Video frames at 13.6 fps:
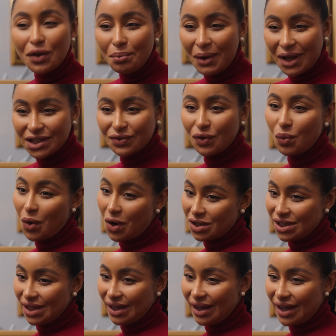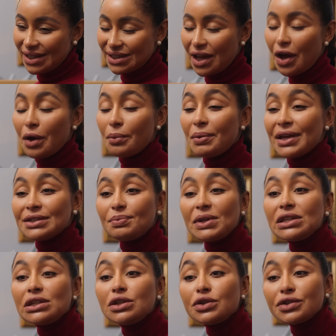much for watching, guys. I hope that's
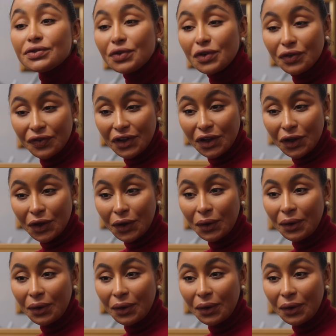been useful for you.